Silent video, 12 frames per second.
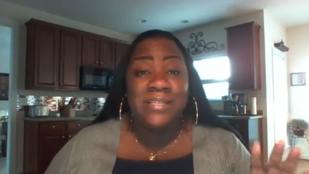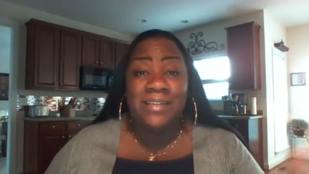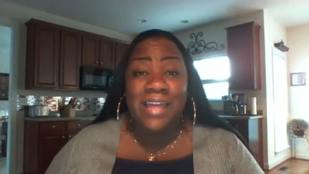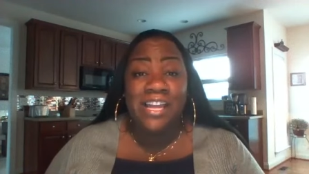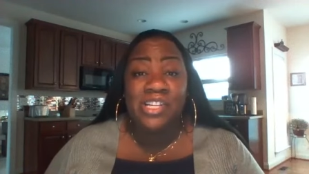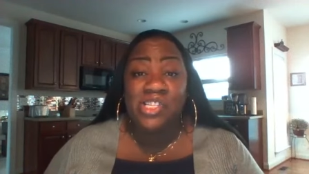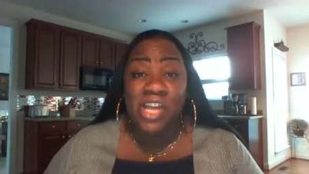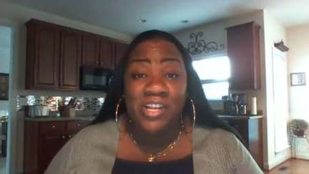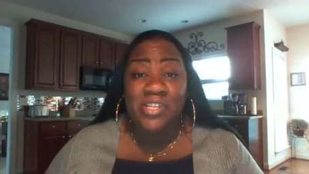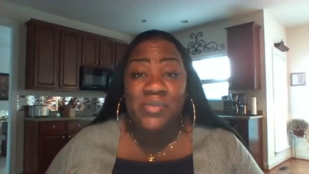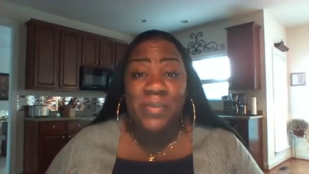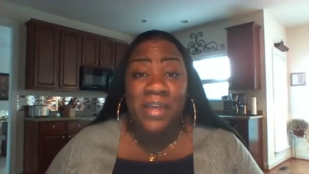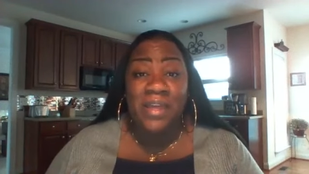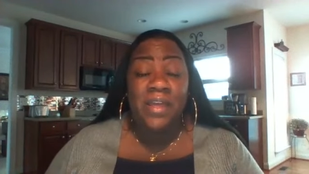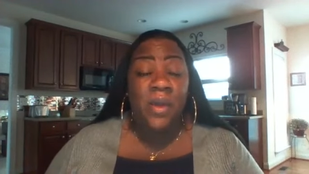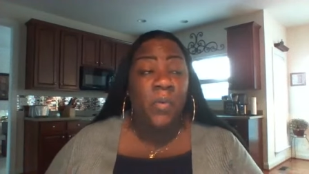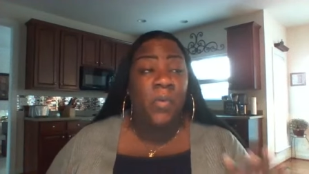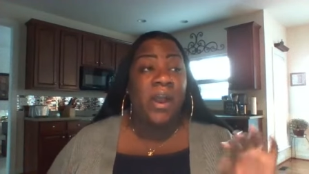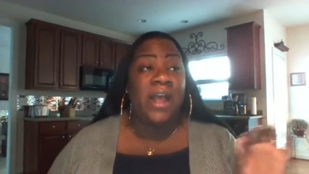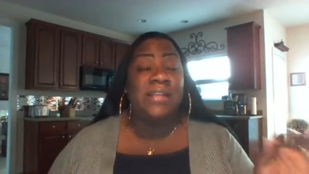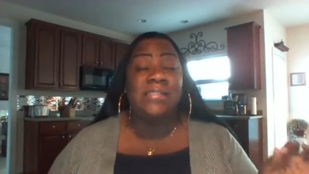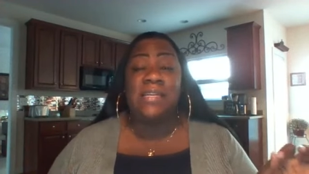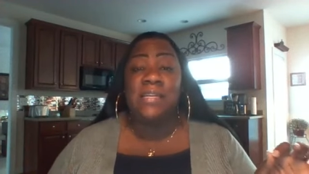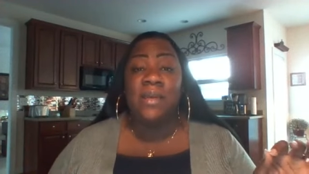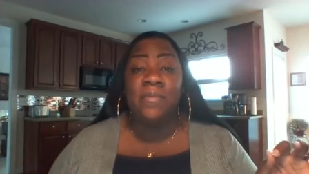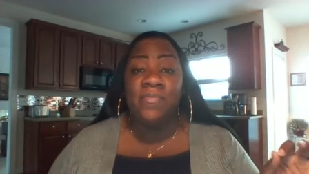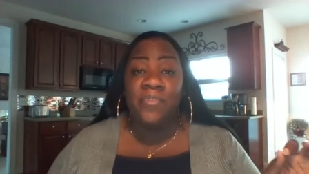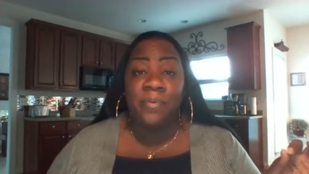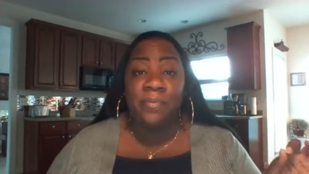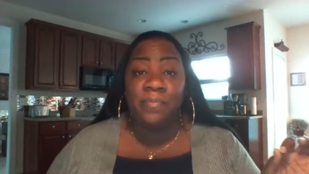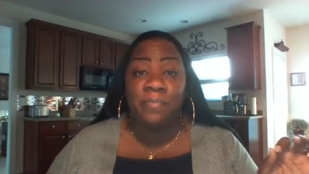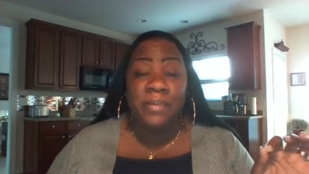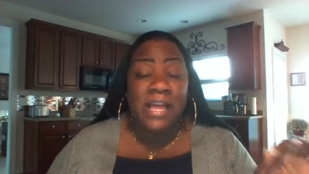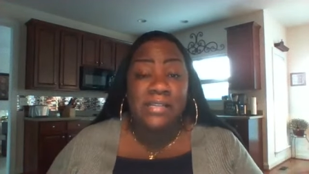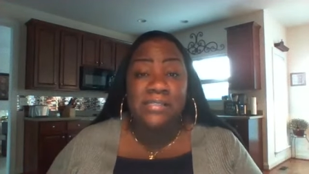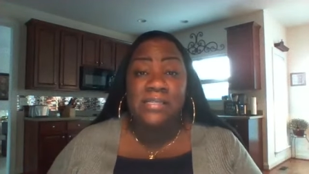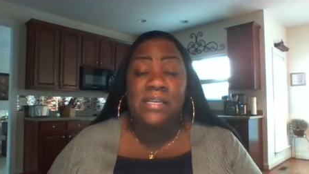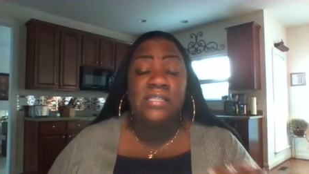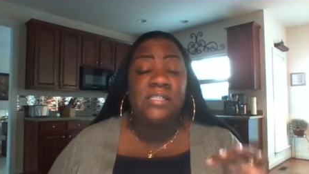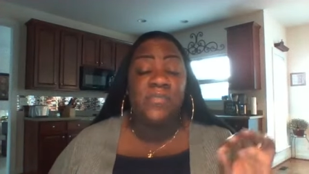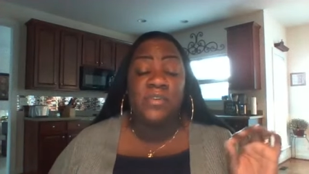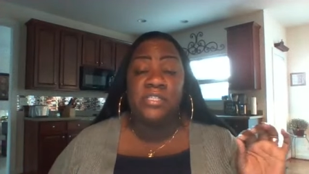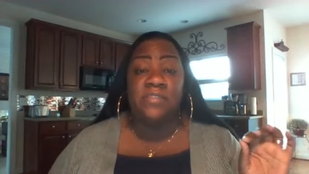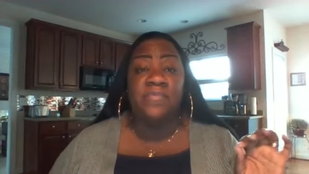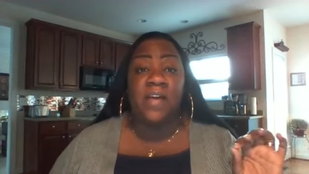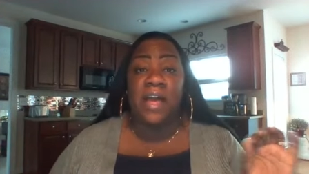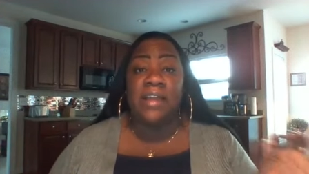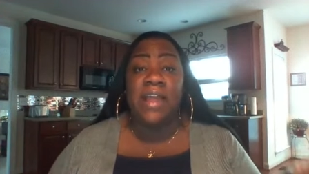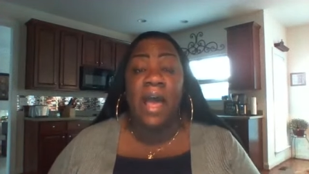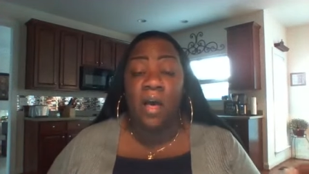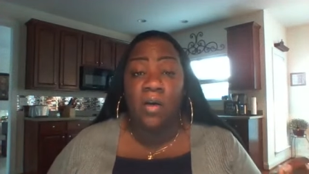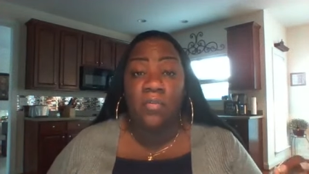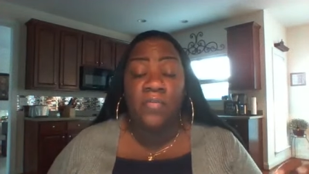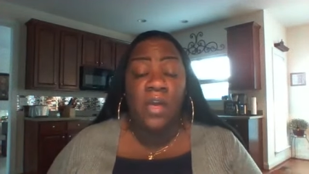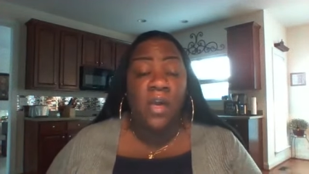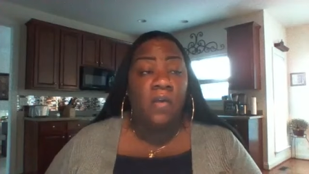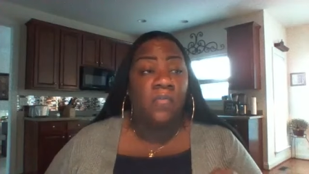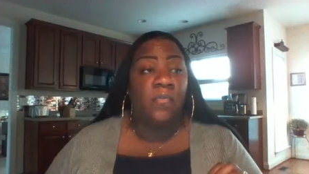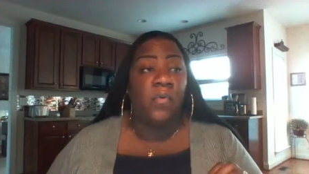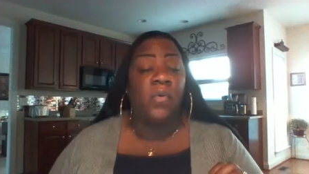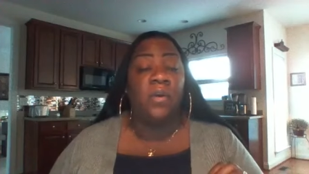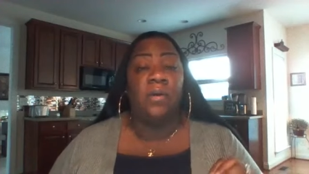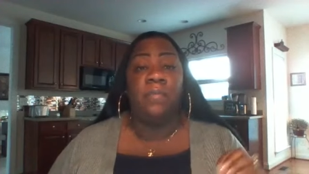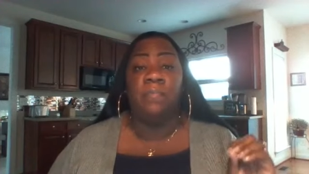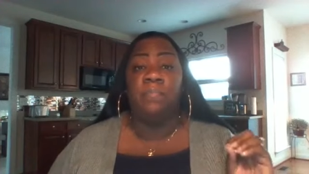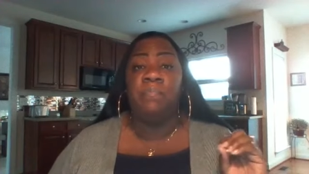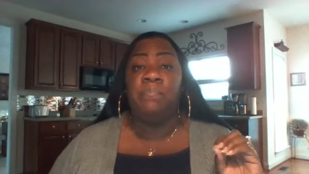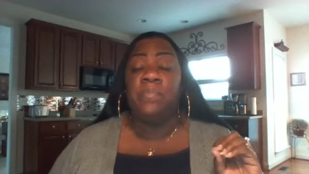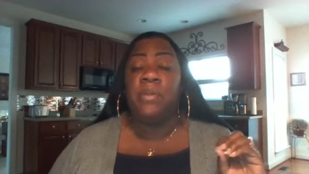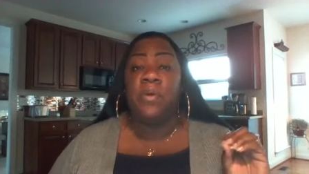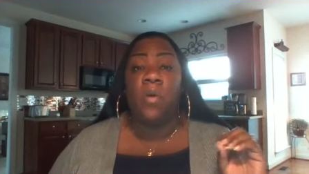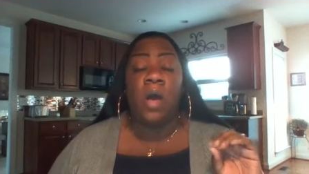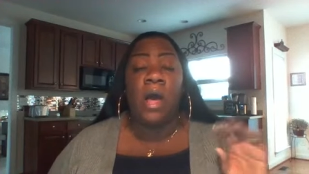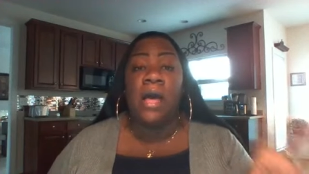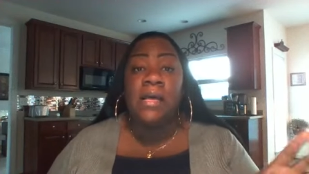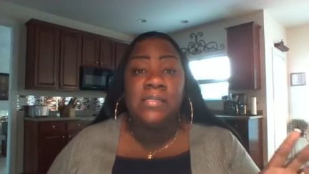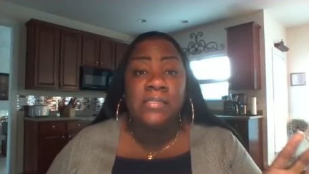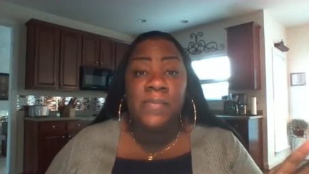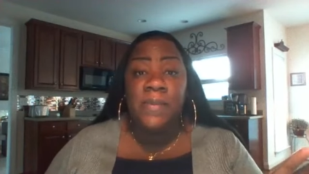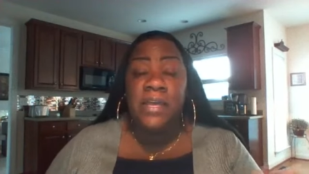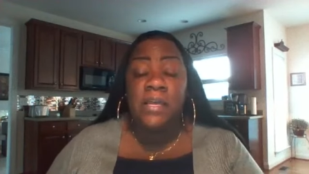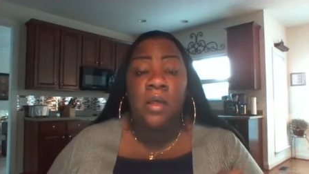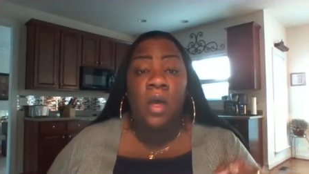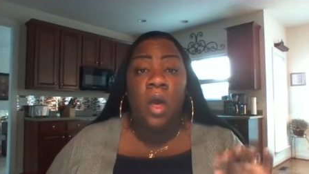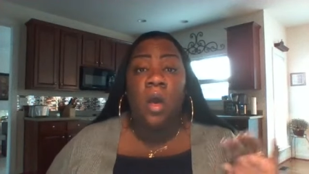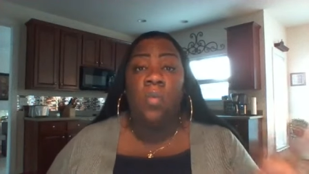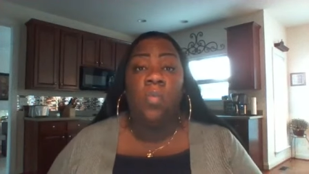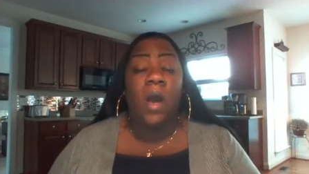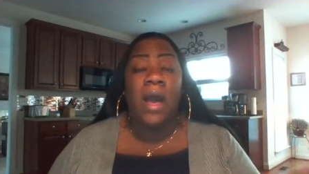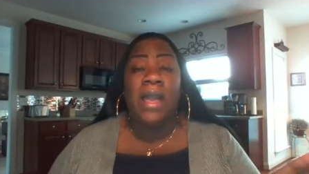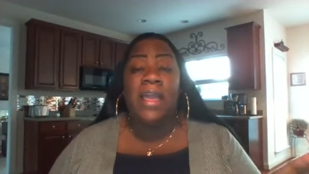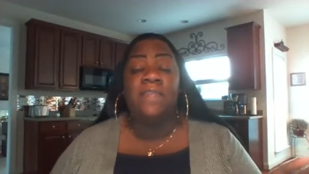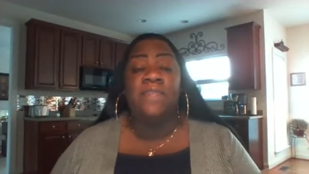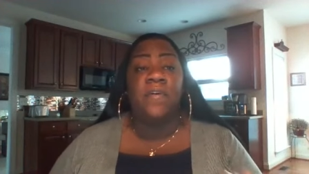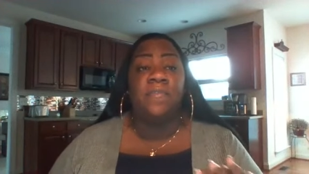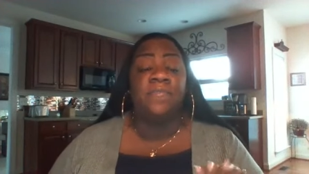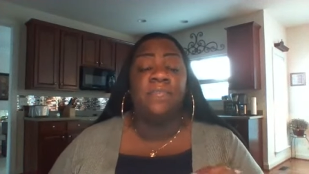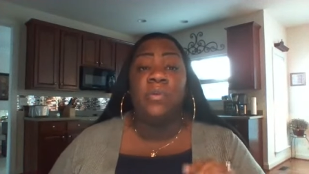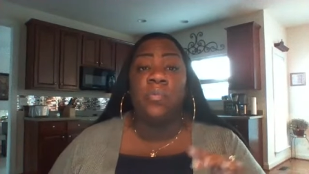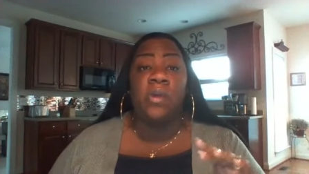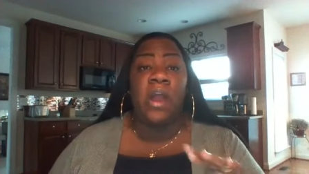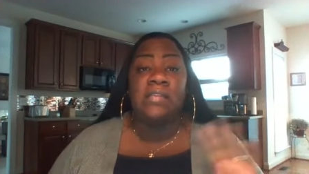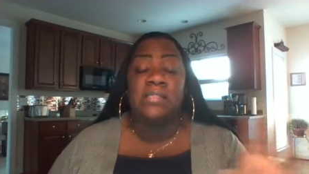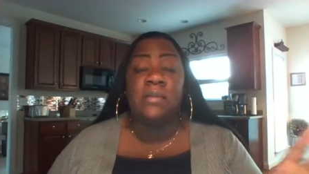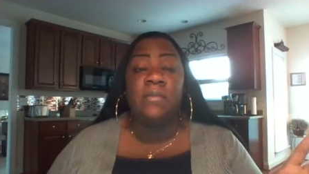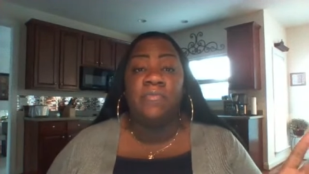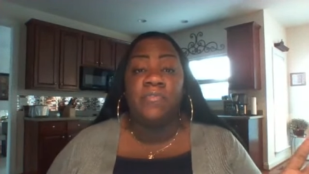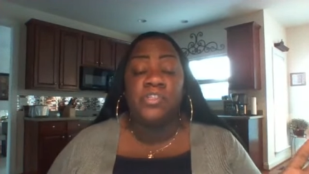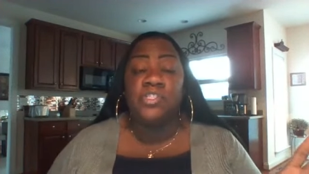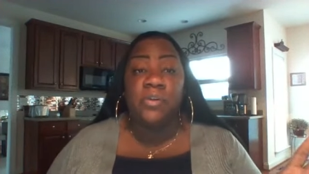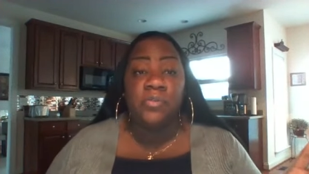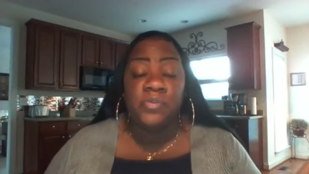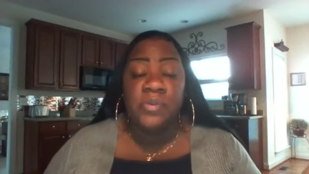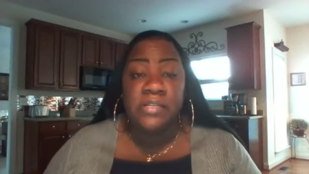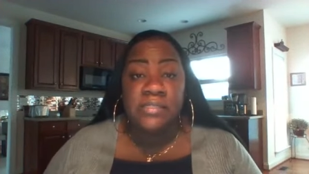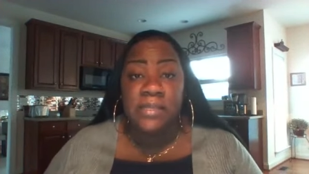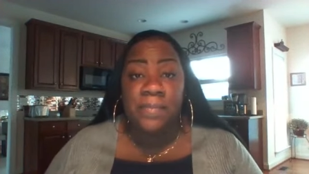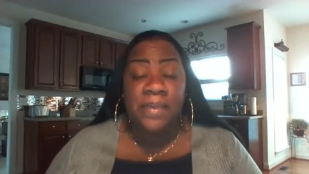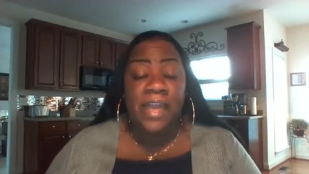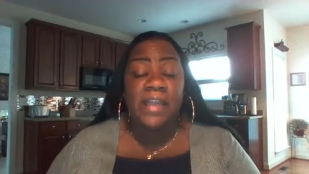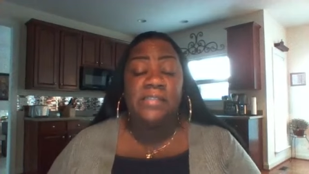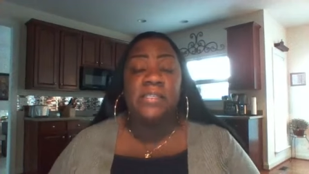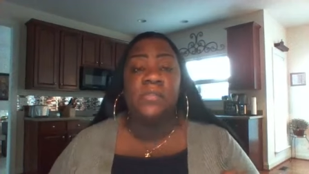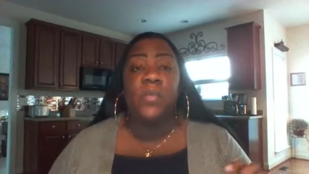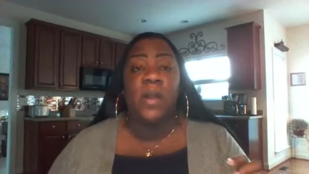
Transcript: delay judgment. We're asking him for blessings, for divine health, for, you know, a husband, a wife, we're asking them for children in some cases.